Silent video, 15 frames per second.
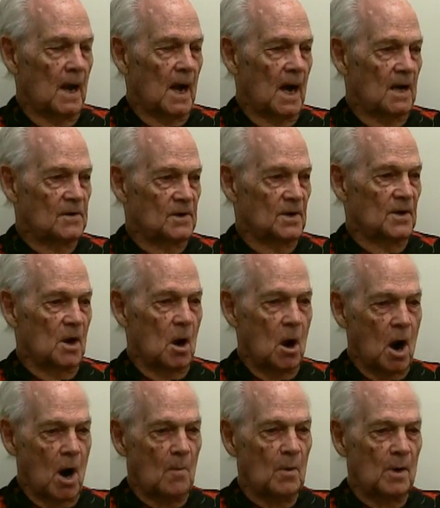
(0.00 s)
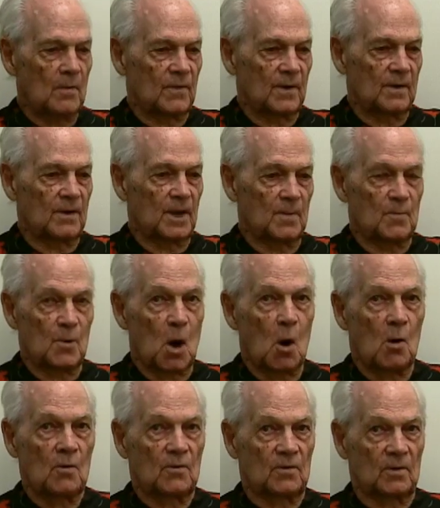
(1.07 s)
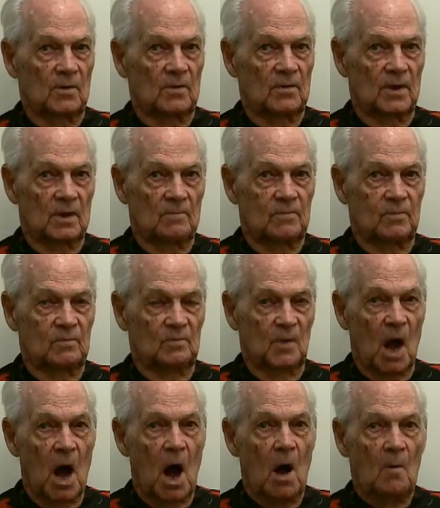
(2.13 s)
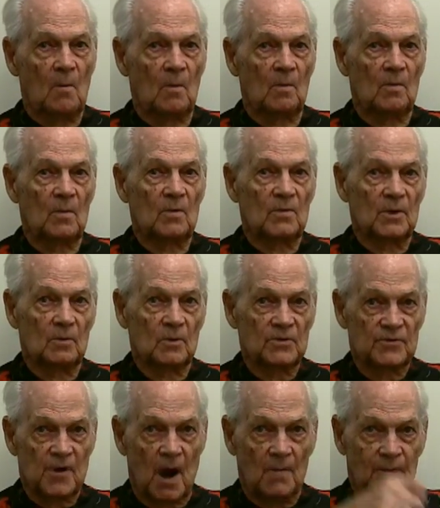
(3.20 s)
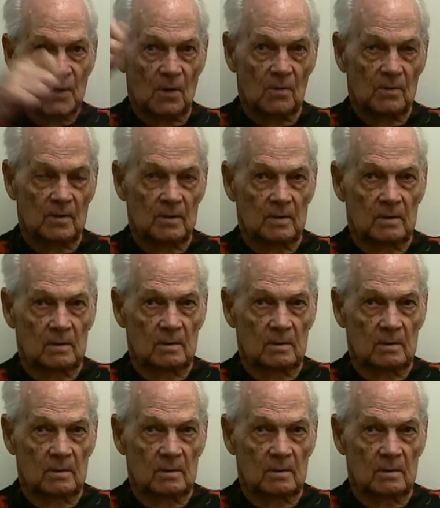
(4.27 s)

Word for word: I was in the harbor that brought the bomb that was dropped on,